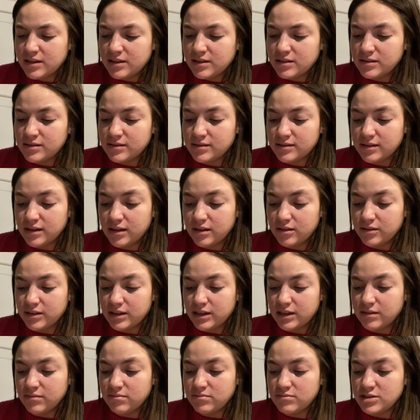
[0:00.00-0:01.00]

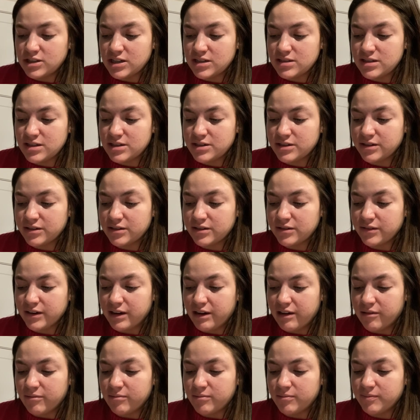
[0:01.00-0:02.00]
Slowly, Jessie turned
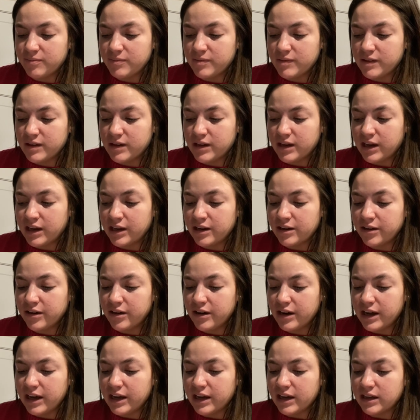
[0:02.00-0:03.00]
around. In her
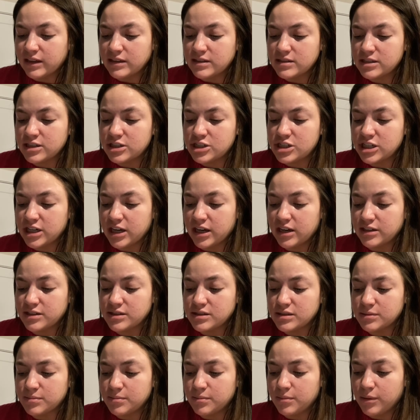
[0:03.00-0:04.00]
hands, she had a
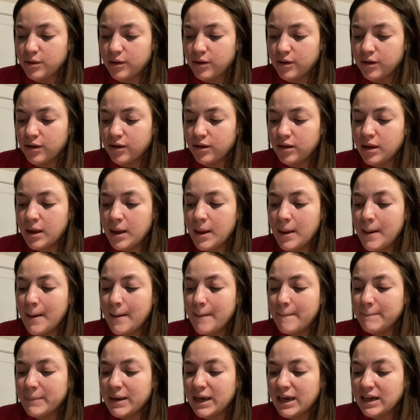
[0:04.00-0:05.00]
small
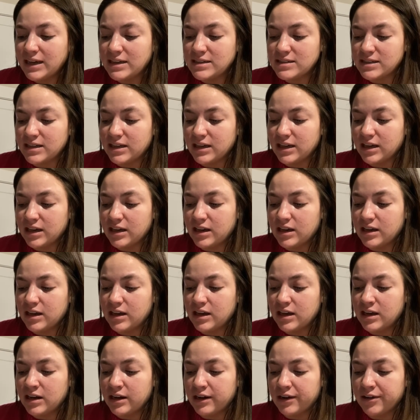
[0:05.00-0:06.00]
painting
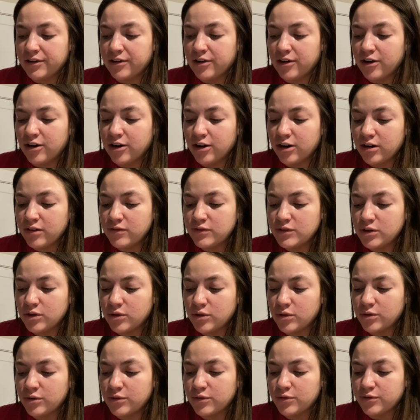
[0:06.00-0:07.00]
in a carved
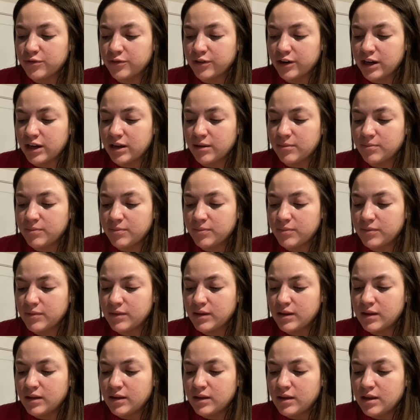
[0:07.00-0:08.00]
gold frame.
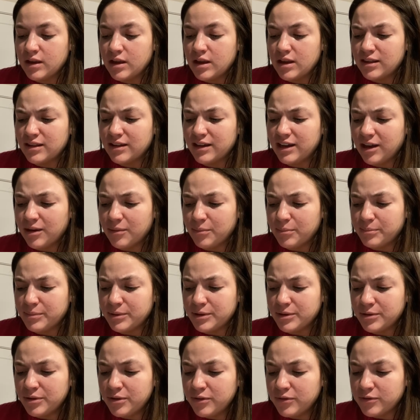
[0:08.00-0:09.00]
Look how
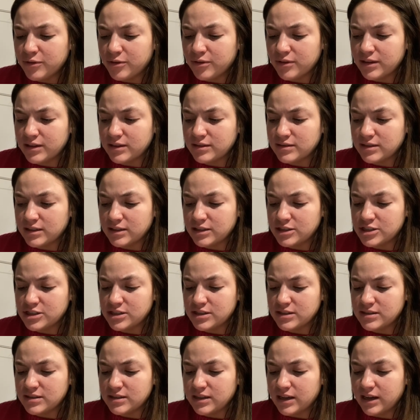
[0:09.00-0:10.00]
beautiful this is, she
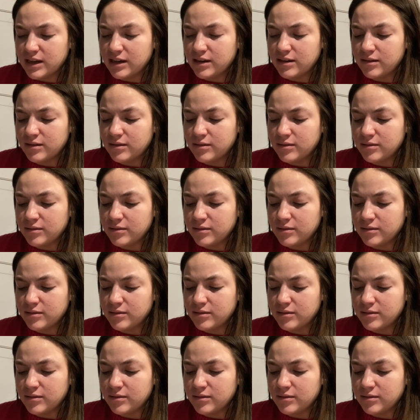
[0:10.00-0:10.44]
said.